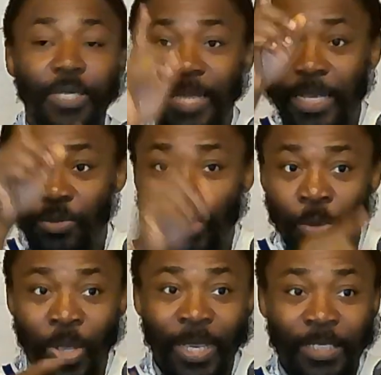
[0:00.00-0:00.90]
That's
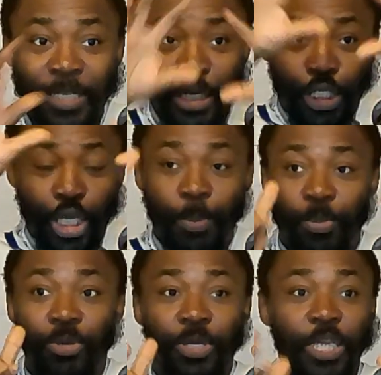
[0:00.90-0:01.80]
where you can see a shape.
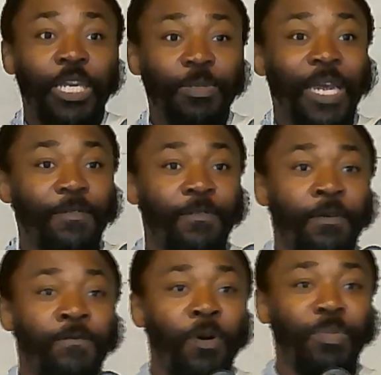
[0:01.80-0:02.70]
A shape starts
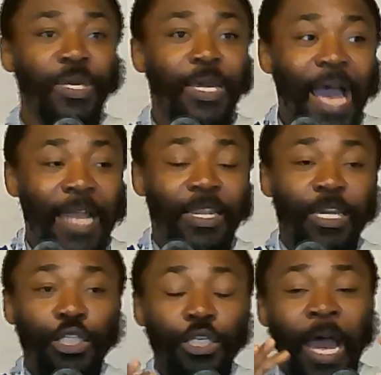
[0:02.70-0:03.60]
forming,
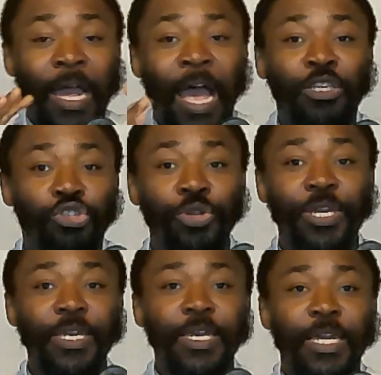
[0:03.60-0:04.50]
and
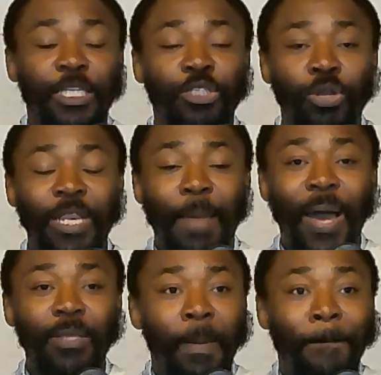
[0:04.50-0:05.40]
3 is talking
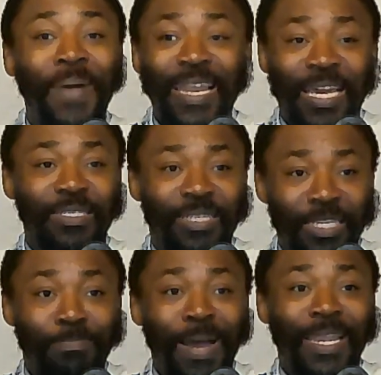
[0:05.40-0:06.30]
about balance.
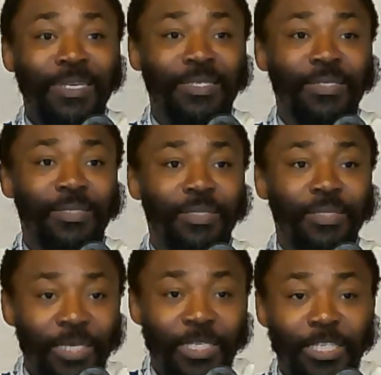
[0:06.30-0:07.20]
It's balanced.
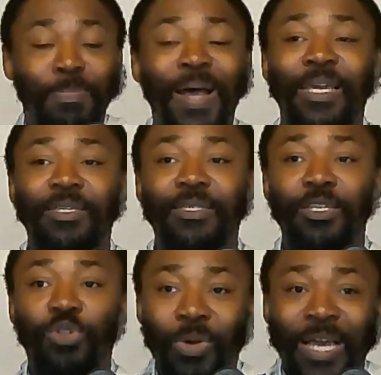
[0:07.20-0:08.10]
Since it's balanced,
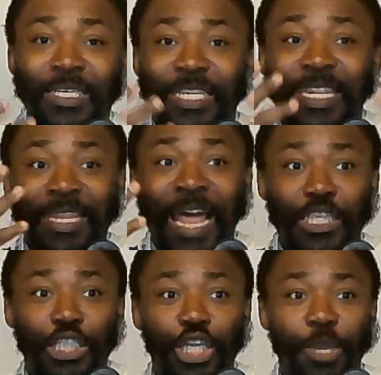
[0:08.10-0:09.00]
so we can see
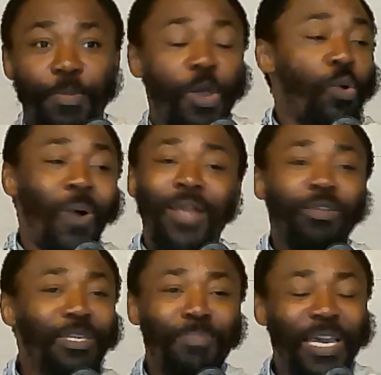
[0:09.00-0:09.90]
that shape. 1
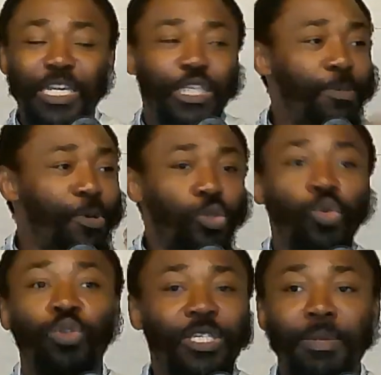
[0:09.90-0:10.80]
doesn't make a shape. 2
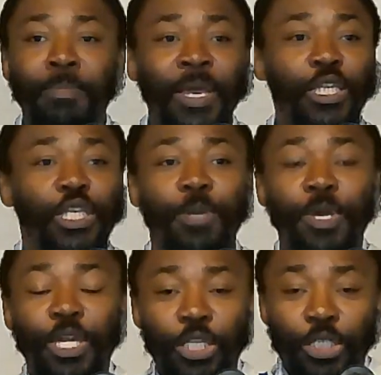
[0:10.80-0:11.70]
doesn't make a
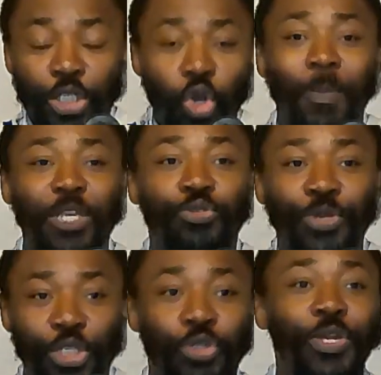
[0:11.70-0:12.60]
shape. In
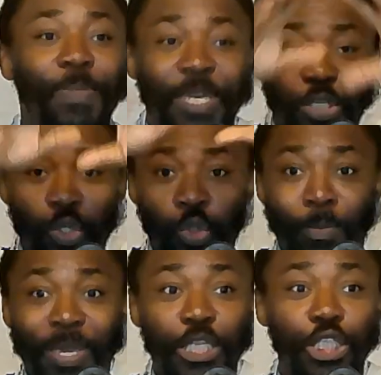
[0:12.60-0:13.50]
geometry, 3 begins to
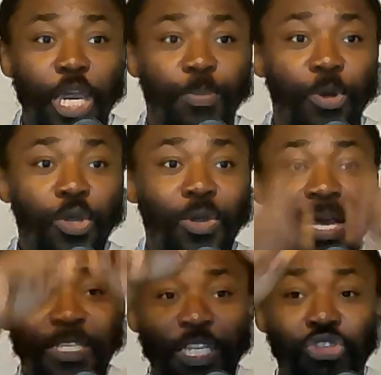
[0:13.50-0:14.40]
make a shape. You
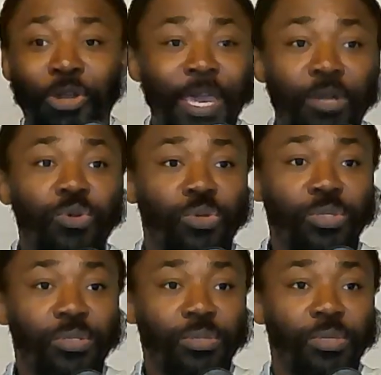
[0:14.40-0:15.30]
can see triangles.
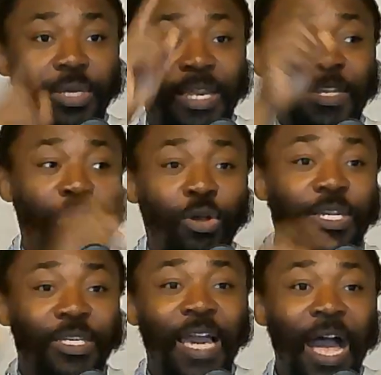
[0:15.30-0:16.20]
That's why I call
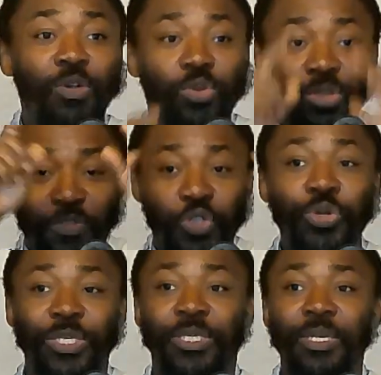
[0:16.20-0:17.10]
it the angles of
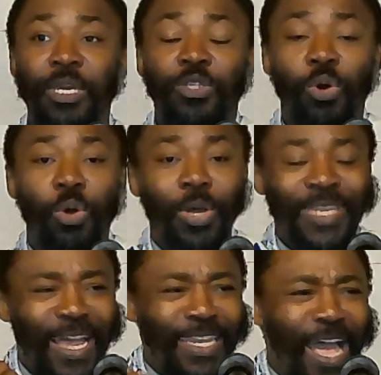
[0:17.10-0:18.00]
3s. So
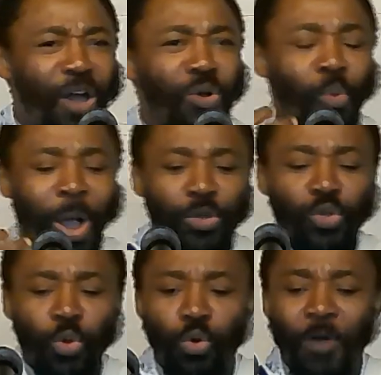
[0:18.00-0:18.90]
now we are going
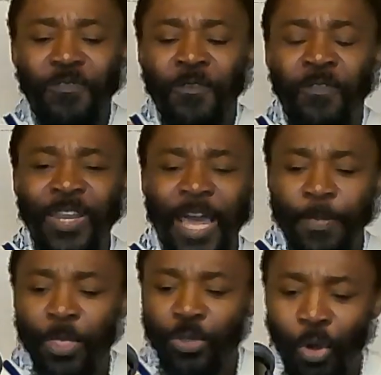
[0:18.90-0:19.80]
to go
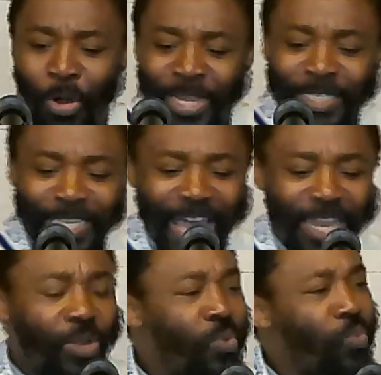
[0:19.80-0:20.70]
further to
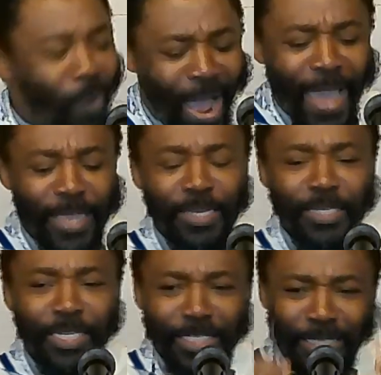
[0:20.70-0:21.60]
understand why
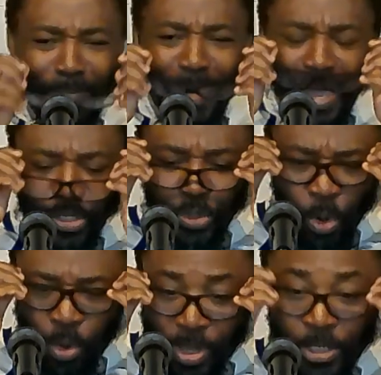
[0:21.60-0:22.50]
this number is
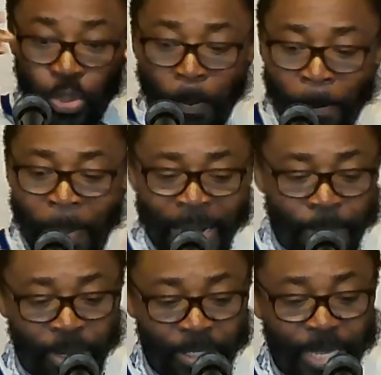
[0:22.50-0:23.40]
so
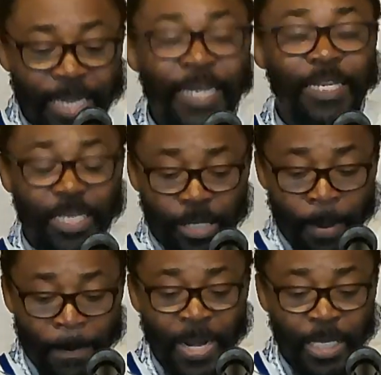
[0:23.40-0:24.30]
paramount in this
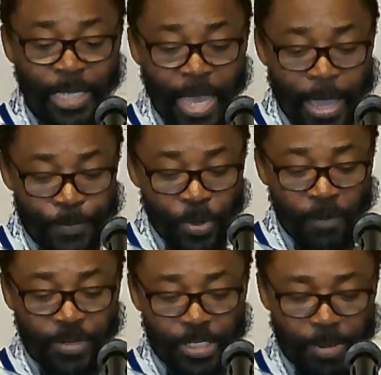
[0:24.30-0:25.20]
parasha
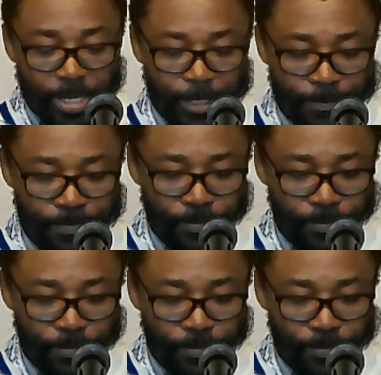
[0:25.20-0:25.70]
of this morning.